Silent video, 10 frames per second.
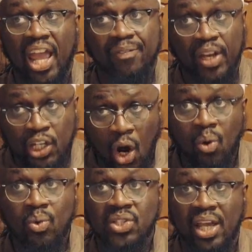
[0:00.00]
If it
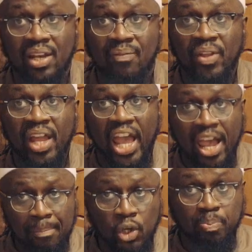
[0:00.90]
goes in,
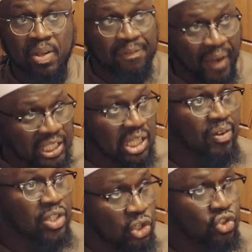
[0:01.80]
it must be
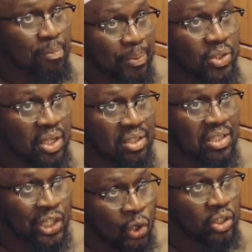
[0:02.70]
effectively
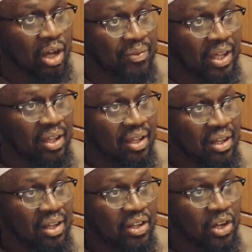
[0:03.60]
distributed, the good of it.
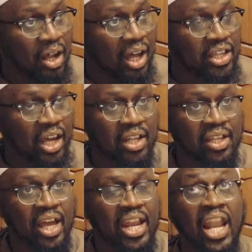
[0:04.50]
You know,
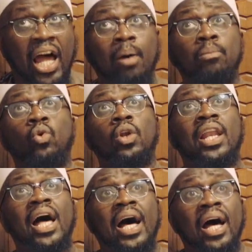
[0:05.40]

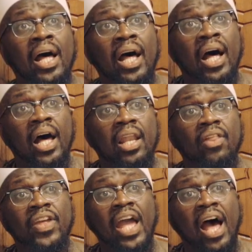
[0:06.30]
alhamdulillah,
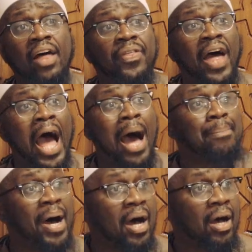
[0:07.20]
alladhi
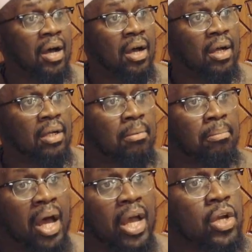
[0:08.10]
adhhaba
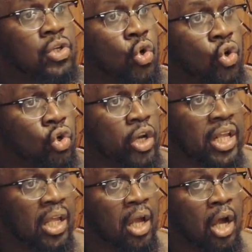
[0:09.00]
ma
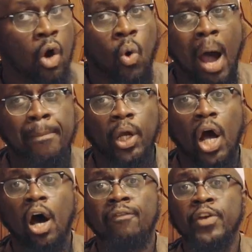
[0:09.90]
yadurrni wa
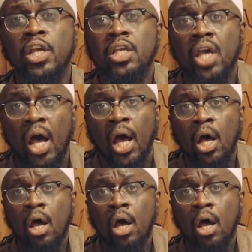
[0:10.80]
abqa fiyya.